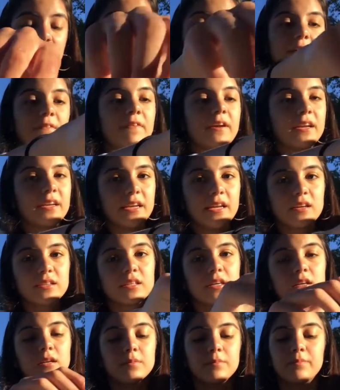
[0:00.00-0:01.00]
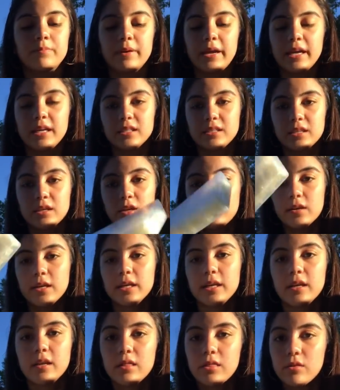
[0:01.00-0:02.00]
you buy fake nails that are painted
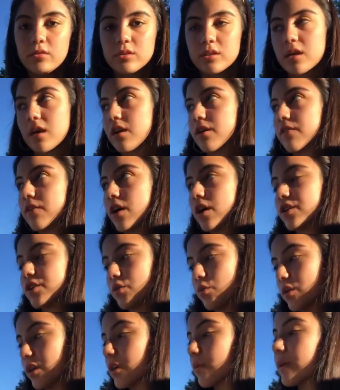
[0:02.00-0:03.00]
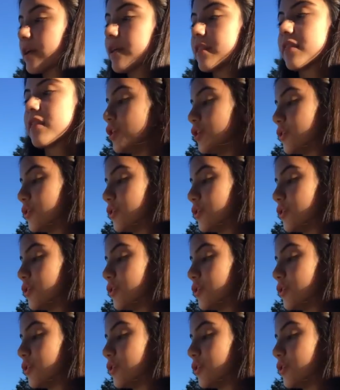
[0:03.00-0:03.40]
already, those are kind of hard to work with.